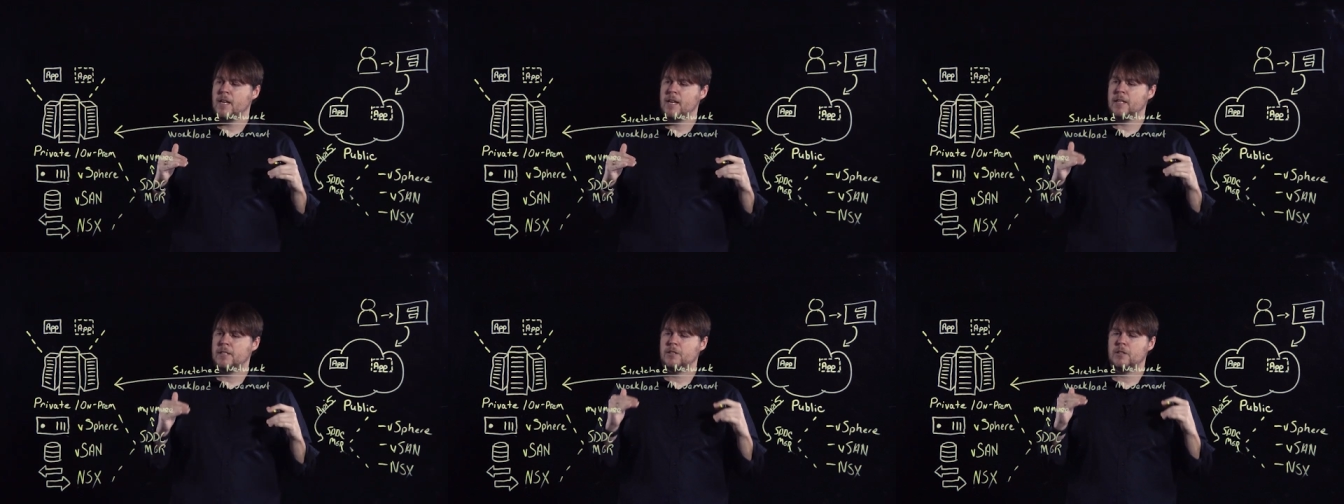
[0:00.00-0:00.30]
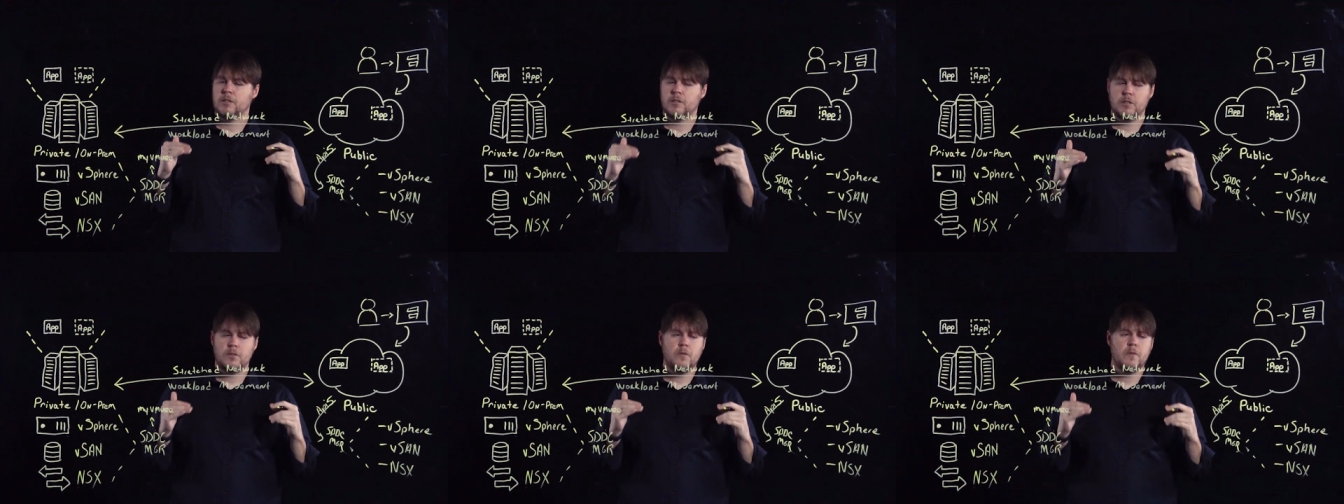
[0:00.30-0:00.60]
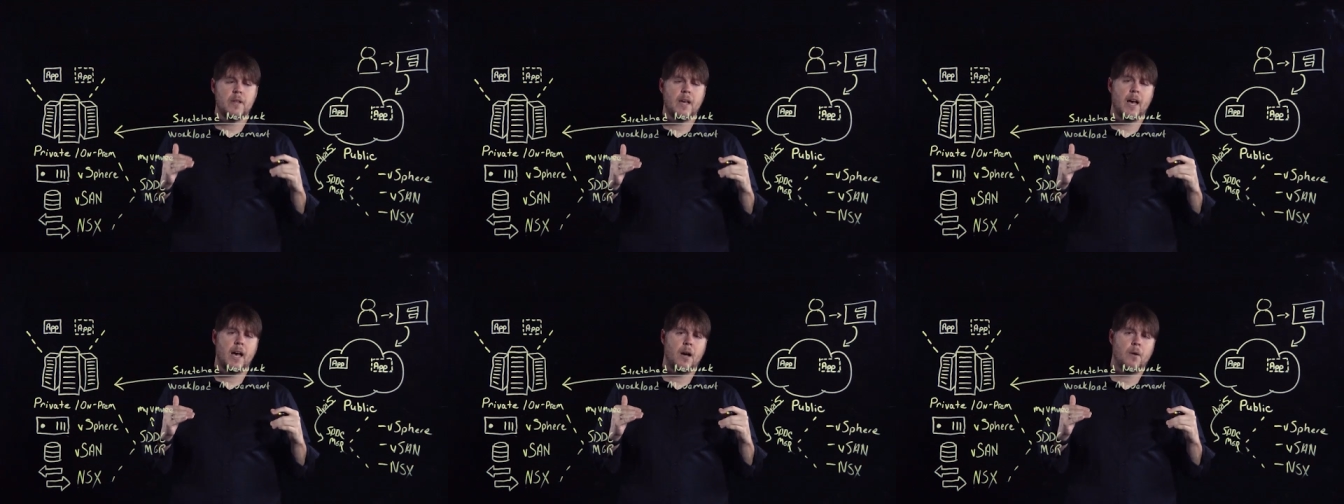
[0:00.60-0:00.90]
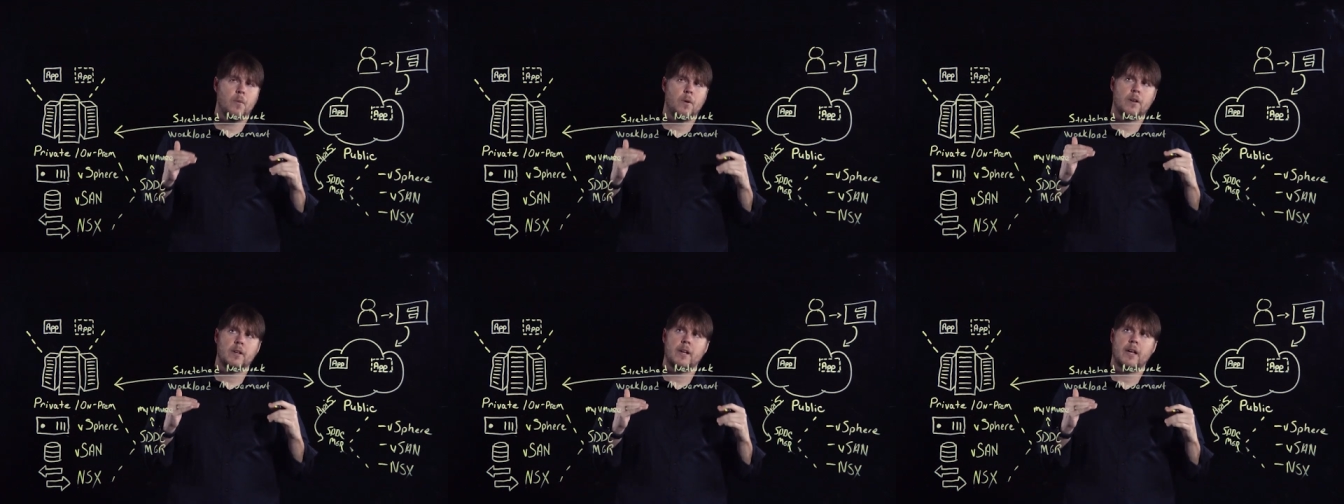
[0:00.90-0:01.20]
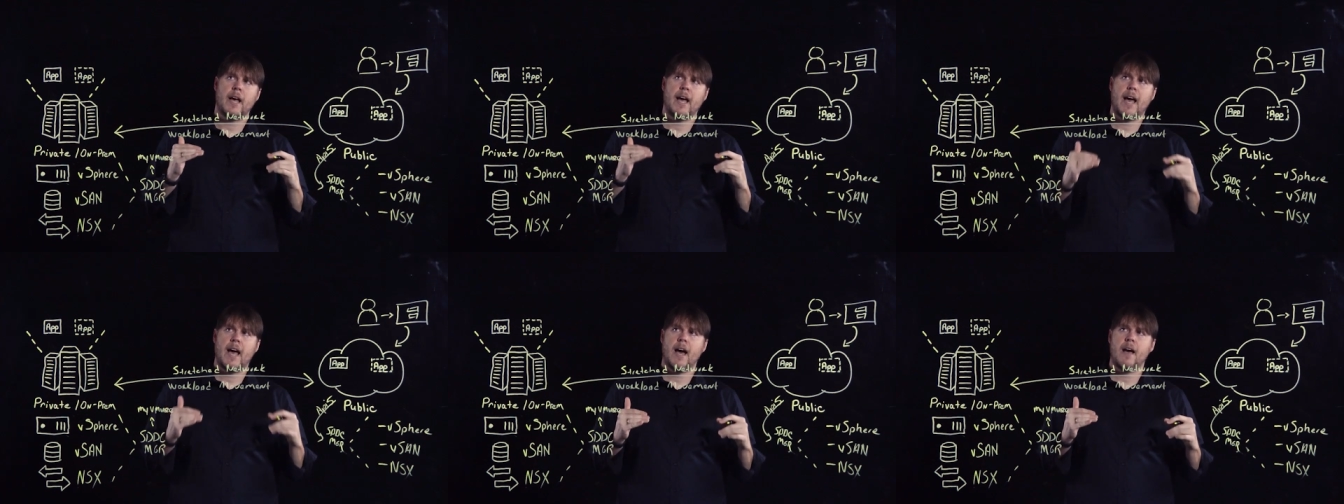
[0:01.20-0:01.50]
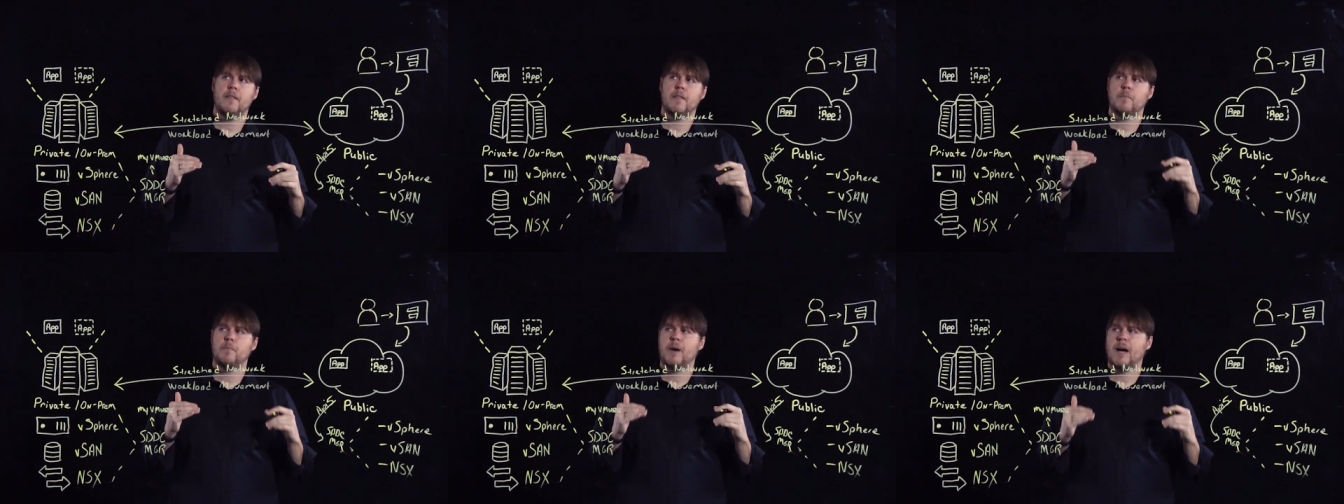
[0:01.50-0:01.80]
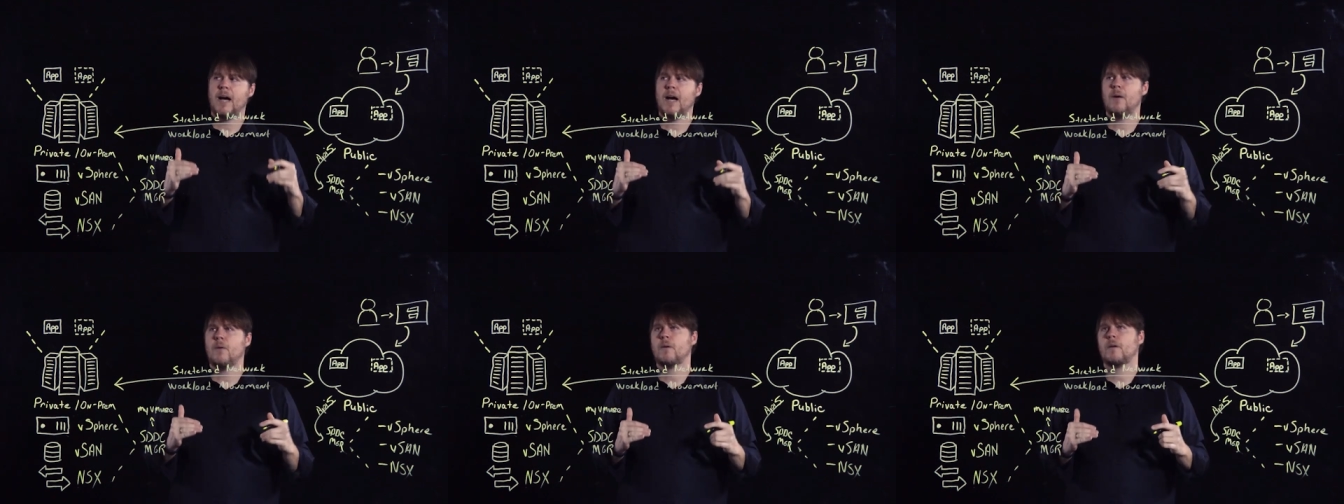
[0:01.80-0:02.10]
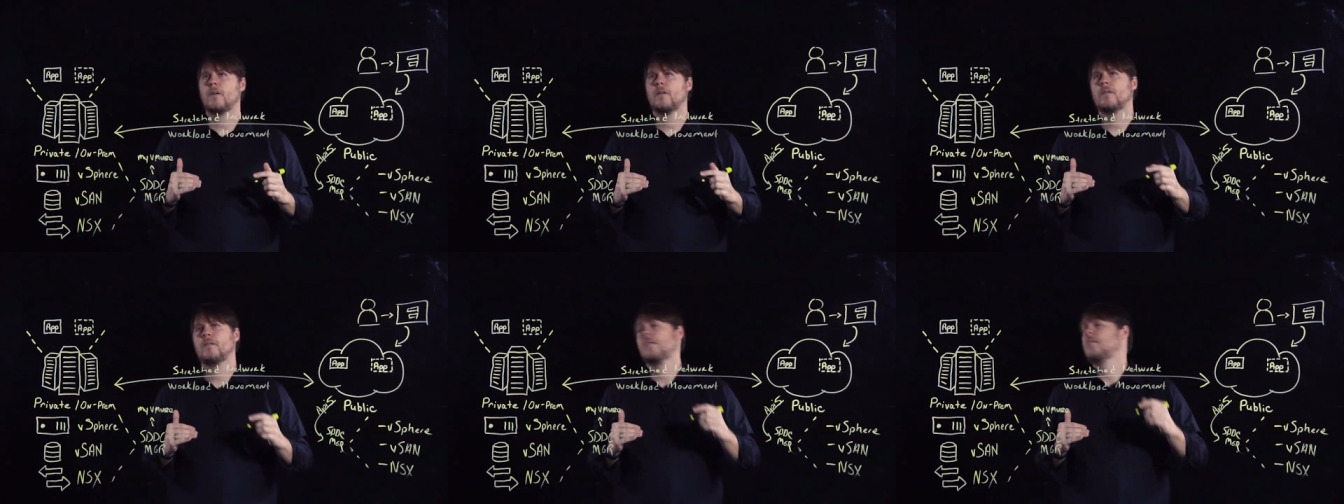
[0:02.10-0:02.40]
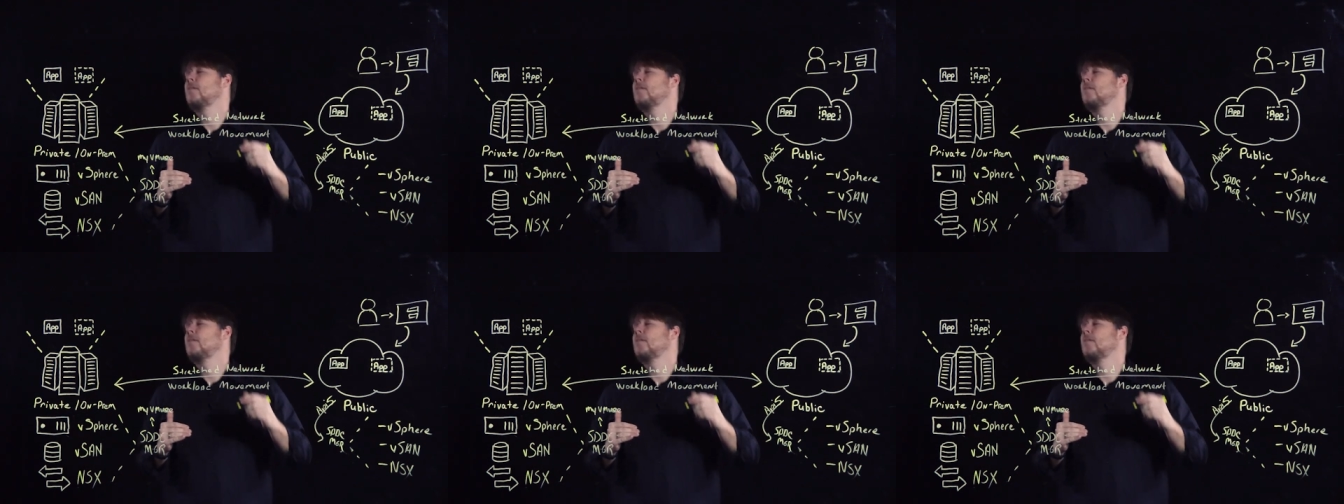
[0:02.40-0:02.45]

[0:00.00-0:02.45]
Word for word: And to do that, we're going to add the power